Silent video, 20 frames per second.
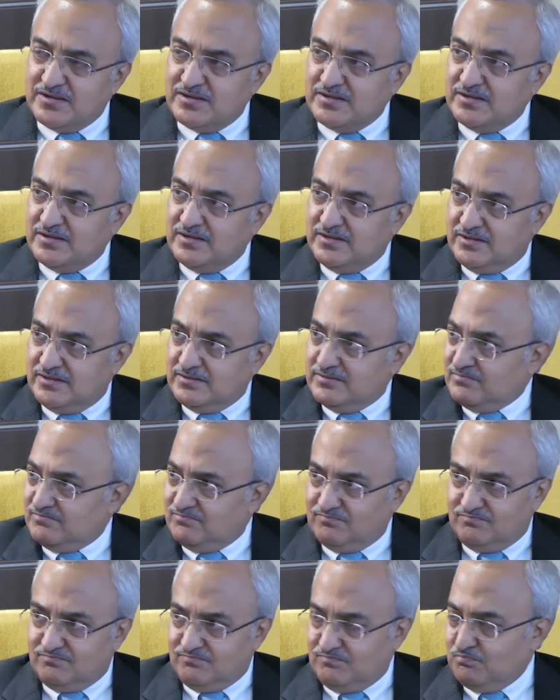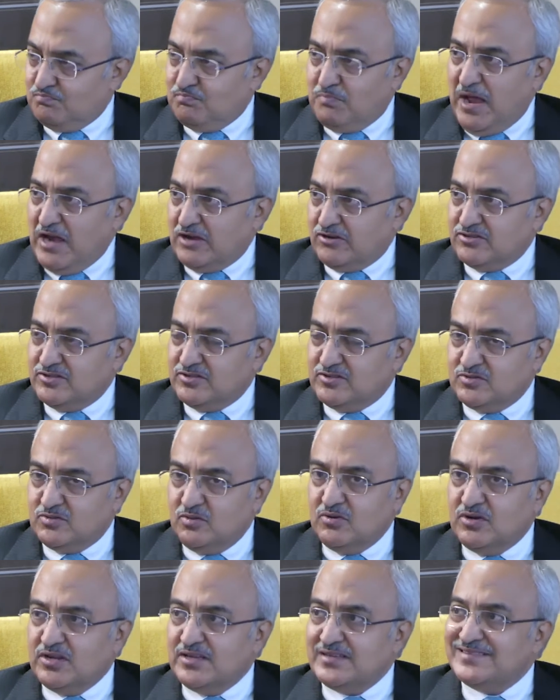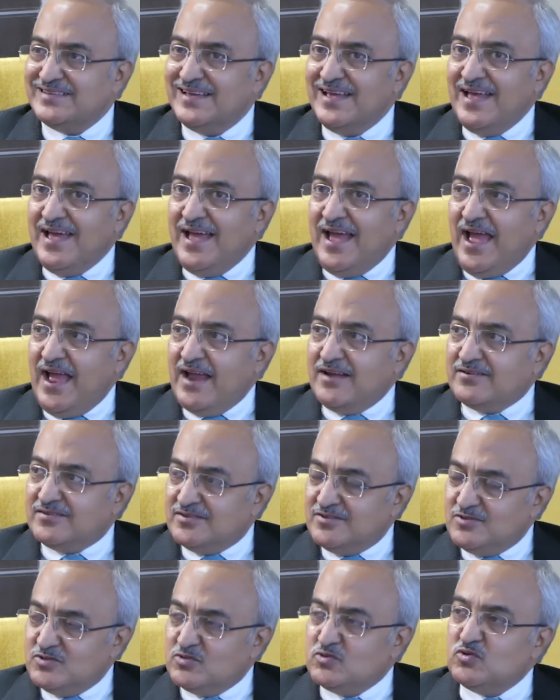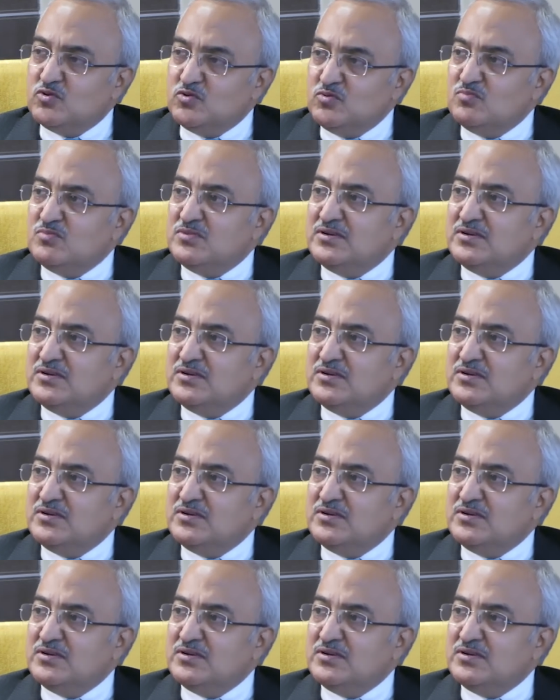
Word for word: uh, battery storage, and consume